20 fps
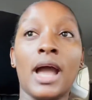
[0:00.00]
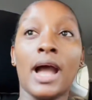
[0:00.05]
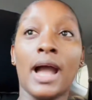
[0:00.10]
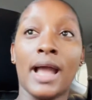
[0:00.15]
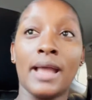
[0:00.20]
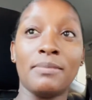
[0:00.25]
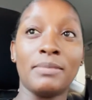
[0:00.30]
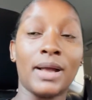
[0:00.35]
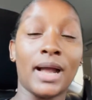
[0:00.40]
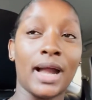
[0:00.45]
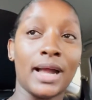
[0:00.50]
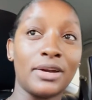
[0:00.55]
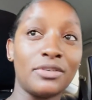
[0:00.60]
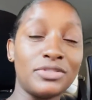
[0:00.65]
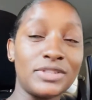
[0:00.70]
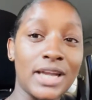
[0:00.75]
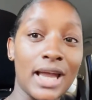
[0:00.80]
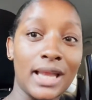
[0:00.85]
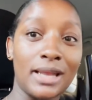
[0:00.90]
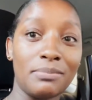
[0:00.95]
I'm kind of
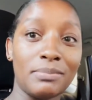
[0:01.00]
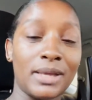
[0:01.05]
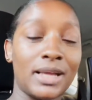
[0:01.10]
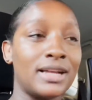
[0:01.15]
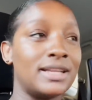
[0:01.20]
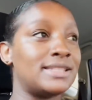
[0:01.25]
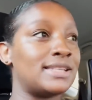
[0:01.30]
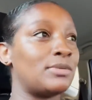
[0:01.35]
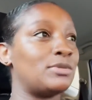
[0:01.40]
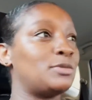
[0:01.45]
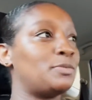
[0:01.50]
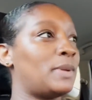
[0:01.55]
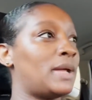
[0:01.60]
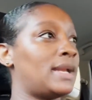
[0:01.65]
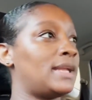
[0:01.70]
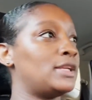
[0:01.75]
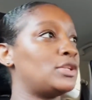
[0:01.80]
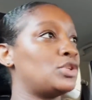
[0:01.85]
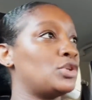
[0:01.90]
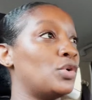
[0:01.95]
tight because I was
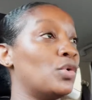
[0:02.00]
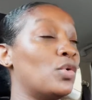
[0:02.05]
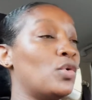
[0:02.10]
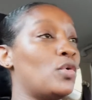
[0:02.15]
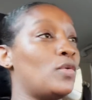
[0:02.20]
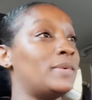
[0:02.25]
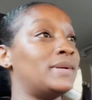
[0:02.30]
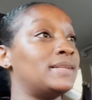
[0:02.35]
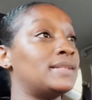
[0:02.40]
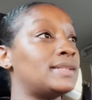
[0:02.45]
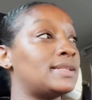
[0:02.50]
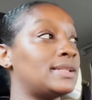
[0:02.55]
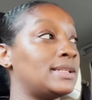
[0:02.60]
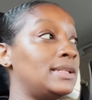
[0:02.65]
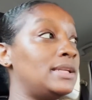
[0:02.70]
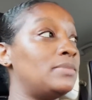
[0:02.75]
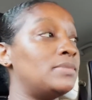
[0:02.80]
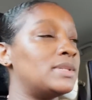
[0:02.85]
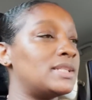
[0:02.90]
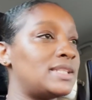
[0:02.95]
planning to go home and
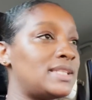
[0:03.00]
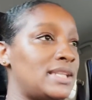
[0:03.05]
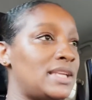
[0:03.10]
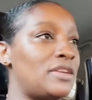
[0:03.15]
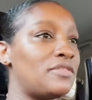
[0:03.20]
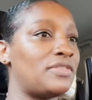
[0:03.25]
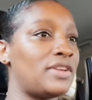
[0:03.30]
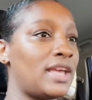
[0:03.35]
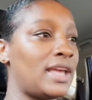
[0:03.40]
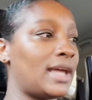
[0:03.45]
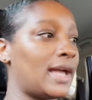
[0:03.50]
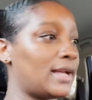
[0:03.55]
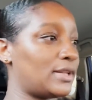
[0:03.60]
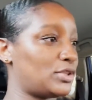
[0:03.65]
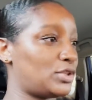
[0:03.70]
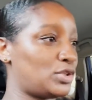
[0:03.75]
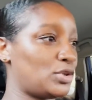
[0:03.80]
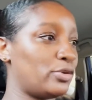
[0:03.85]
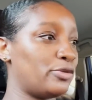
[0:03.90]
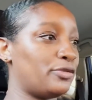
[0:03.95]
sleep this evening
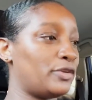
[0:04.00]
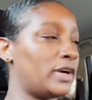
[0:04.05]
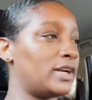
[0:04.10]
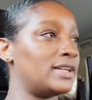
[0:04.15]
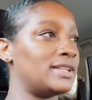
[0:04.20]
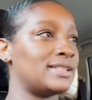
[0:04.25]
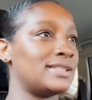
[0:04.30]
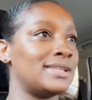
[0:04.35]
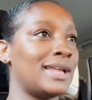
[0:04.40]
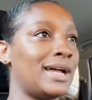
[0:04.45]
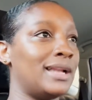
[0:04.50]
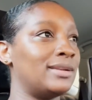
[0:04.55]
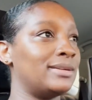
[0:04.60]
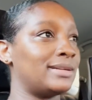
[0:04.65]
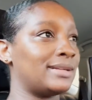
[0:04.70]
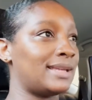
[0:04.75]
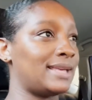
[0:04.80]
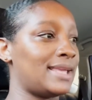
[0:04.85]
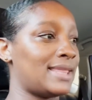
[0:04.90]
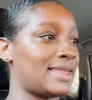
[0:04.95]
and so far it does not
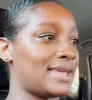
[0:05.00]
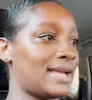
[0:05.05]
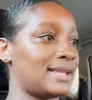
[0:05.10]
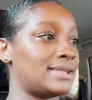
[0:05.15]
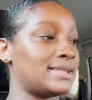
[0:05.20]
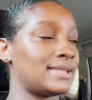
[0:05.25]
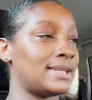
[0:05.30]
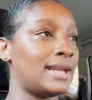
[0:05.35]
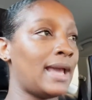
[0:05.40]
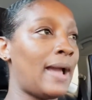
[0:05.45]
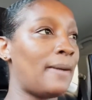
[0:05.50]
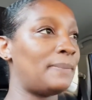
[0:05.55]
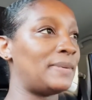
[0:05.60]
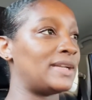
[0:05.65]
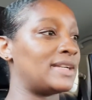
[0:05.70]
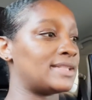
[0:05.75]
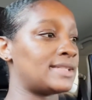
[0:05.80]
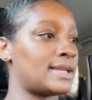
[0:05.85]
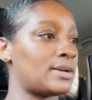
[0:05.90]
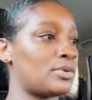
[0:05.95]
look like that's gonna happen
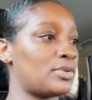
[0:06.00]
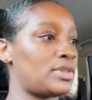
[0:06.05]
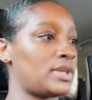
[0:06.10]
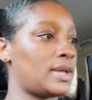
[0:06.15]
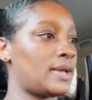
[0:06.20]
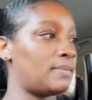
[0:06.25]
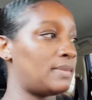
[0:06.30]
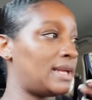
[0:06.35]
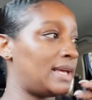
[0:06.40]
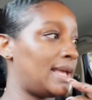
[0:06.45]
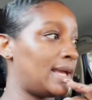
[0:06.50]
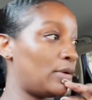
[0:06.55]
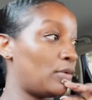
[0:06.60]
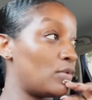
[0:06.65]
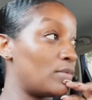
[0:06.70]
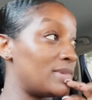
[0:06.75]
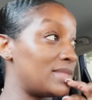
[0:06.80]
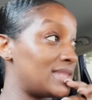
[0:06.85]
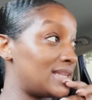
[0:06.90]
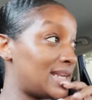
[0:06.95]
because I don't think I'm gonna get
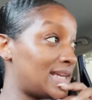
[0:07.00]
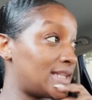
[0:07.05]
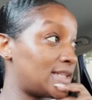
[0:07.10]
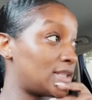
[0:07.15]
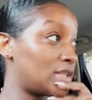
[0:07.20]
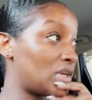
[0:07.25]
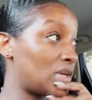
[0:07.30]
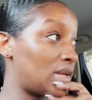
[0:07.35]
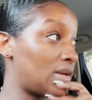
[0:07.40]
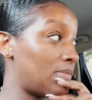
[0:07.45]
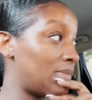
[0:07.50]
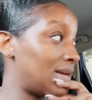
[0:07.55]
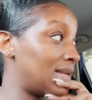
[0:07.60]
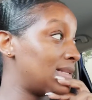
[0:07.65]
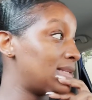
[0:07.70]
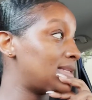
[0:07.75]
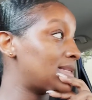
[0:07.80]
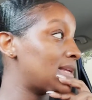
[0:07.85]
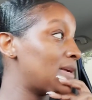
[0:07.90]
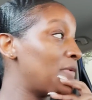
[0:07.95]
home in the next 30
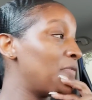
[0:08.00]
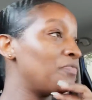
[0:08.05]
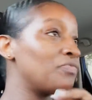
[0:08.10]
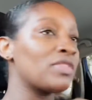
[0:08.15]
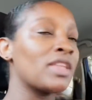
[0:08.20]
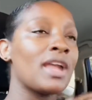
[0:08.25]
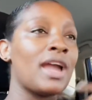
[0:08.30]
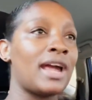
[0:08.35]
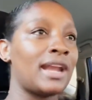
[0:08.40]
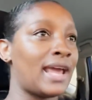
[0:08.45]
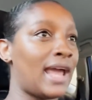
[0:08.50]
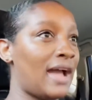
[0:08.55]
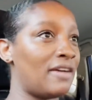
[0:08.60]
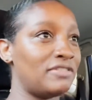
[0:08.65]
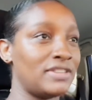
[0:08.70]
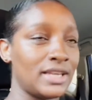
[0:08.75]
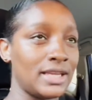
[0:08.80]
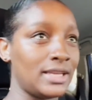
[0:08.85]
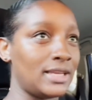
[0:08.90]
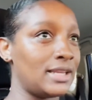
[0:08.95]
minutes and I
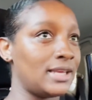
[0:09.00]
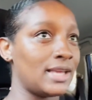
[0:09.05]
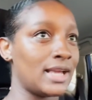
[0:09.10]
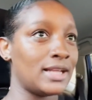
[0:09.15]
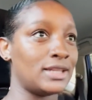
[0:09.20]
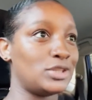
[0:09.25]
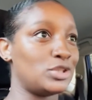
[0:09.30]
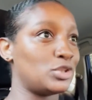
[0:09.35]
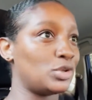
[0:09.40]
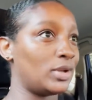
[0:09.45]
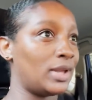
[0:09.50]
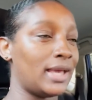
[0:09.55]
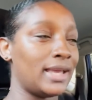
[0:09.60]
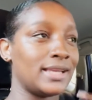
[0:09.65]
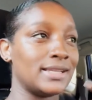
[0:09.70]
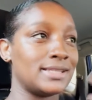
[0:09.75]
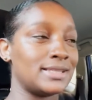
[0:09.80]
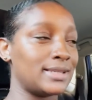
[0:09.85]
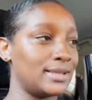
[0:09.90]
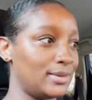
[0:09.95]
haven't eaten yet. So like
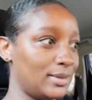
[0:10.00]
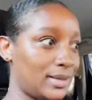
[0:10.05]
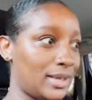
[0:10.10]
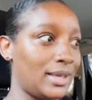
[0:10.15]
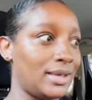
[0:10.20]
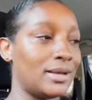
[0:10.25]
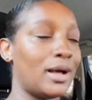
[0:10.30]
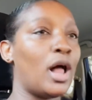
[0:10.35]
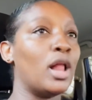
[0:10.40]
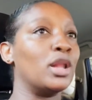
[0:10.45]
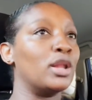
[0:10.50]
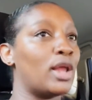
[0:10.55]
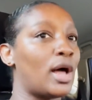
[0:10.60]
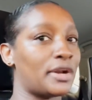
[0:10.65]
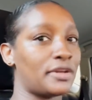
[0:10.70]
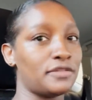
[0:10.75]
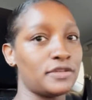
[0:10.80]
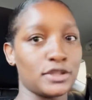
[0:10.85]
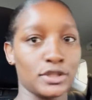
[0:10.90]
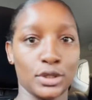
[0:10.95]
it's looking a
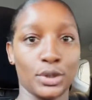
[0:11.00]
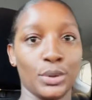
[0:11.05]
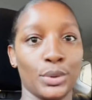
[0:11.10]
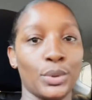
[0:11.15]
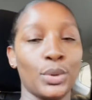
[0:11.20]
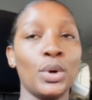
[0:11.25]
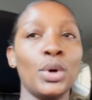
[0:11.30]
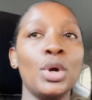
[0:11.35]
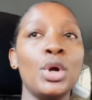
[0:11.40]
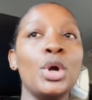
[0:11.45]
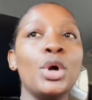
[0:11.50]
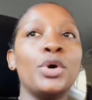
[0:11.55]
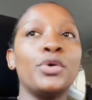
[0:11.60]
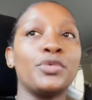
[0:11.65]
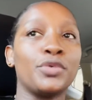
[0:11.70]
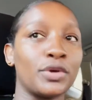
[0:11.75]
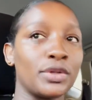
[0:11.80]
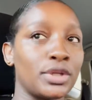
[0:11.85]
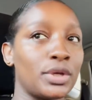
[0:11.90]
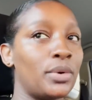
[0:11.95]
lot of slow
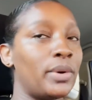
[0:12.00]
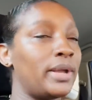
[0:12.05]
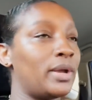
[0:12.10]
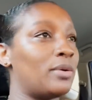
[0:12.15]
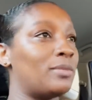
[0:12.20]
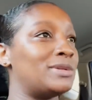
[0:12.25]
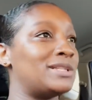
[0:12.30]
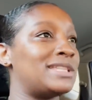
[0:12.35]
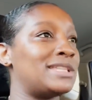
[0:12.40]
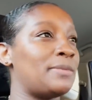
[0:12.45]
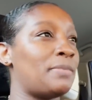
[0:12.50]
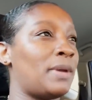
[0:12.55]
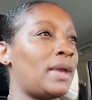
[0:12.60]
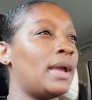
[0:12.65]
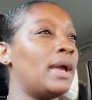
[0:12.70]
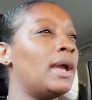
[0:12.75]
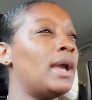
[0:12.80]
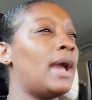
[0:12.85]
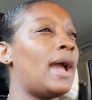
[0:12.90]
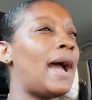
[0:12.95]
for the going home and sleeping.
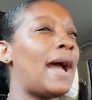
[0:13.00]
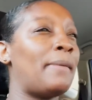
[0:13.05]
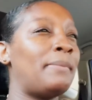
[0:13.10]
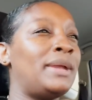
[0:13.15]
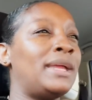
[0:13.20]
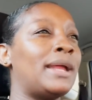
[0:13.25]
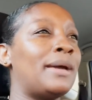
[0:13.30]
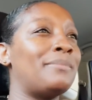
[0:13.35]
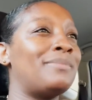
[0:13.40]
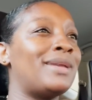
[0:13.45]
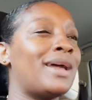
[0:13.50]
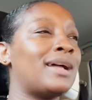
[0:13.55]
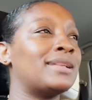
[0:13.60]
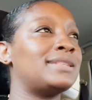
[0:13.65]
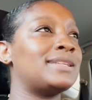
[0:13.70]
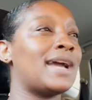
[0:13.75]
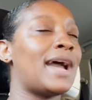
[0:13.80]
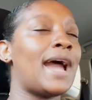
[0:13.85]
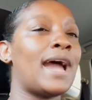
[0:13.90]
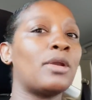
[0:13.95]
I mean, I'm
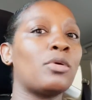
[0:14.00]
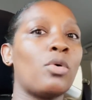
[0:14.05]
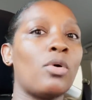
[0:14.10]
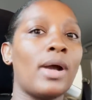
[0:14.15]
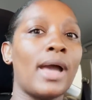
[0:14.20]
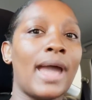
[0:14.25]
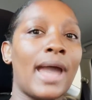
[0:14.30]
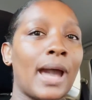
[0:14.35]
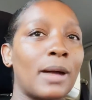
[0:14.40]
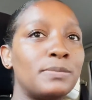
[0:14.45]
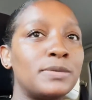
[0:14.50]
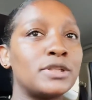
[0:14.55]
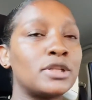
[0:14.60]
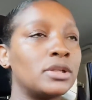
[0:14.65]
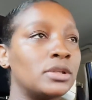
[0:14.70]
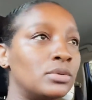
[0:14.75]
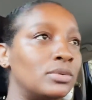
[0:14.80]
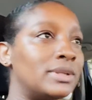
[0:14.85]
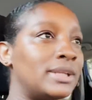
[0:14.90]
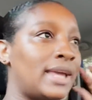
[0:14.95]
not, I don't
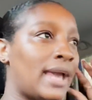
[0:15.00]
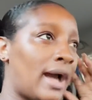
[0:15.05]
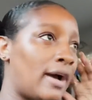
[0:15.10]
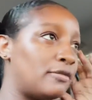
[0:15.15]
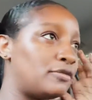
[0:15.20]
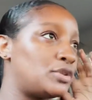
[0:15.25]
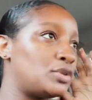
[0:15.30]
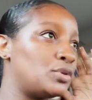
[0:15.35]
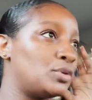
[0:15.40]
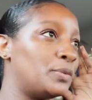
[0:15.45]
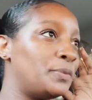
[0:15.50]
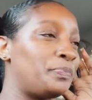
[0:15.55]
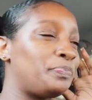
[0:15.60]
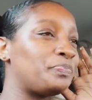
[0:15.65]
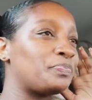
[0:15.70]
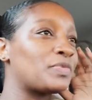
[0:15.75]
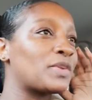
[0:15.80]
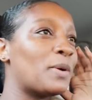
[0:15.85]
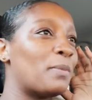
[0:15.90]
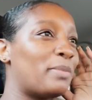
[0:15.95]
absolutely have to,
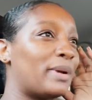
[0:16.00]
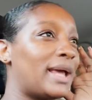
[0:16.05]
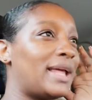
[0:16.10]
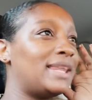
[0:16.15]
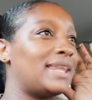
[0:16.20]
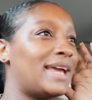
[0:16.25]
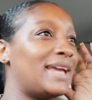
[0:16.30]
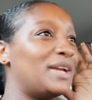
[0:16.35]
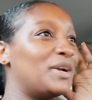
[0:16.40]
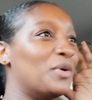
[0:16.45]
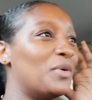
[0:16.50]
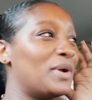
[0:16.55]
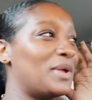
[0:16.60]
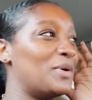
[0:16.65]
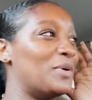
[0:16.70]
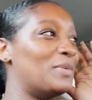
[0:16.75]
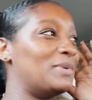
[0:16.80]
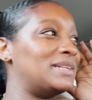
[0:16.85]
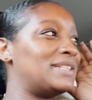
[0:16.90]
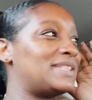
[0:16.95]
but I like going
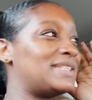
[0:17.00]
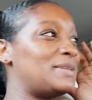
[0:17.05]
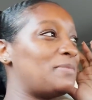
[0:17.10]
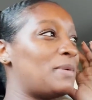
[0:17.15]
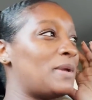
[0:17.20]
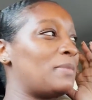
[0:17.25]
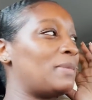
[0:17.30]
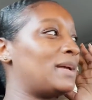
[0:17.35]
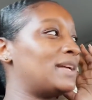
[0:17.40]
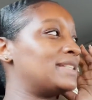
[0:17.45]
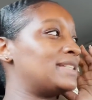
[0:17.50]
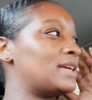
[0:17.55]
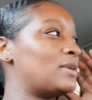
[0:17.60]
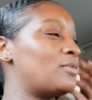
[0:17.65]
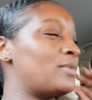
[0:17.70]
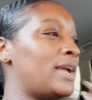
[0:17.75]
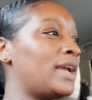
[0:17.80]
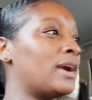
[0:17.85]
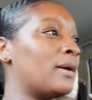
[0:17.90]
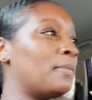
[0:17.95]
home and sleeping because I
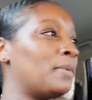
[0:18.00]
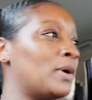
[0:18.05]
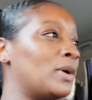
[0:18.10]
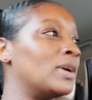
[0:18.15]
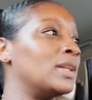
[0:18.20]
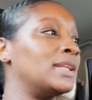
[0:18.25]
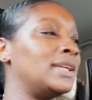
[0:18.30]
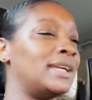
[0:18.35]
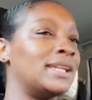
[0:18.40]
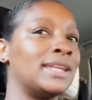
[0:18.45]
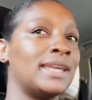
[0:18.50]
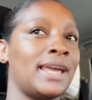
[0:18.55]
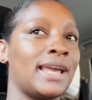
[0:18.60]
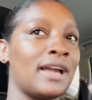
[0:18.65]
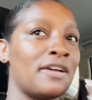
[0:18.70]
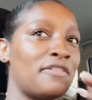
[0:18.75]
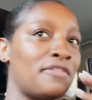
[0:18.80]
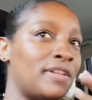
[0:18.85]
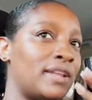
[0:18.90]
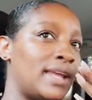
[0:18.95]
wake up early and like
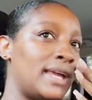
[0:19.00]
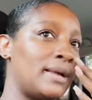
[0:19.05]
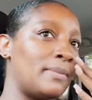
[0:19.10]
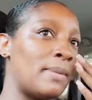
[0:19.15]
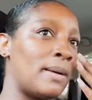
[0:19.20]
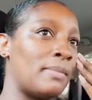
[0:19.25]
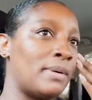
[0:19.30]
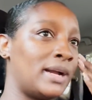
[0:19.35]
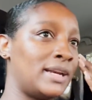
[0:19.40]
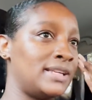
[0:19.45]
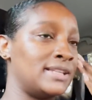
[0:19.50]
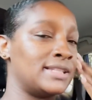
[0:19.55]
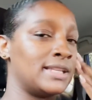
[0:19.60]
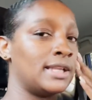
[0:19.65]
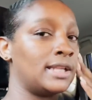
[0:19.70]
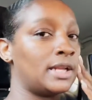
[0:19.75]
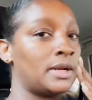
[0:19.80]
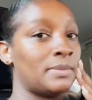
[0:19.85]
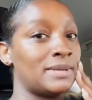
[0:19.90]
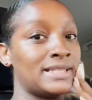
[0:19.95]
I feel like my body is a
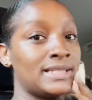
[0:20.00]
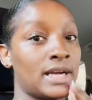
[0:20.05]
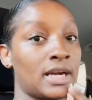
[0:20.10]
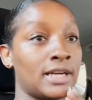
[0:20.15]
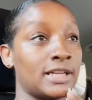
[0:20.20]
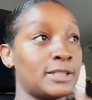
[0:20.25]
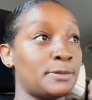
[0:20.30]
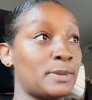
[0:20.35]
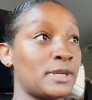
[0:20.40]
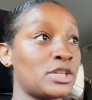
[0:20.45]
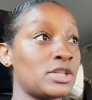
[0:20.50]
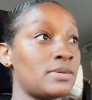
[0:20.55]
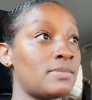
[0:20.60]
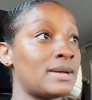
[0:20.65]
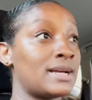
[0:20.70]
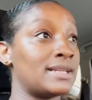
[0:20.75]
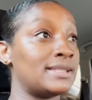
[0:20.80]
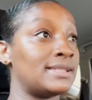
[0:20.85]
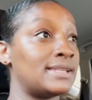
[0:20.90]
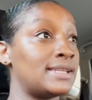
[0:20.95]
little bit tired, especially
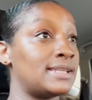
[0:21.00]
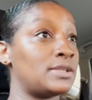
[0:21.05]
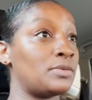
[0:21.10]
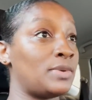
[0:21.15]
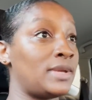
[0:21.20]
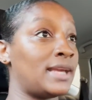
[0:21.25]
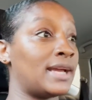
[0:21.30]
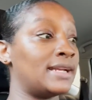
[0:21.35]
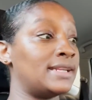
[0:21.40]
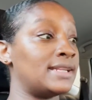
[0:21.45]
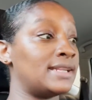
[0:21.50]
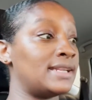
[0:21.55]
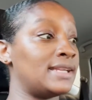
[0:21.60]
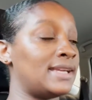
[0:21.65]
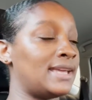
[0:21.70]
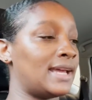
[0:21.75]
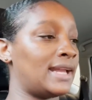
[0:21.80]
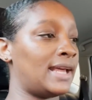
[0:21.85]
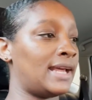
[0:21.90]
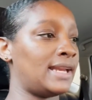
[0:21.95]
because this week I didn't
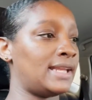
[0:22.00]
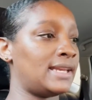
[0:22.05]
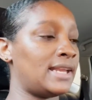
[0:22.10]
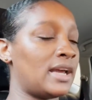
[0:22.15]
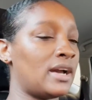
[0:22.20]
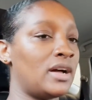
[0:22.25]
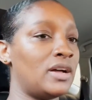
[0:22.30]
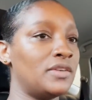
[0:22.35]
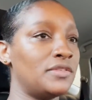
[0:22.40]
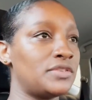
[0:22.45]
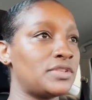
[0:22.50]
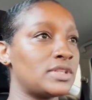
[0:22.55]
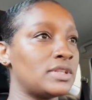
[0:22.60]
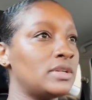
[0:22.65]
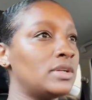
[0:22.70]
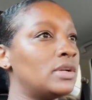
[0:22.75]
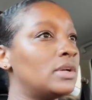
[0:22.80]
get any day offs.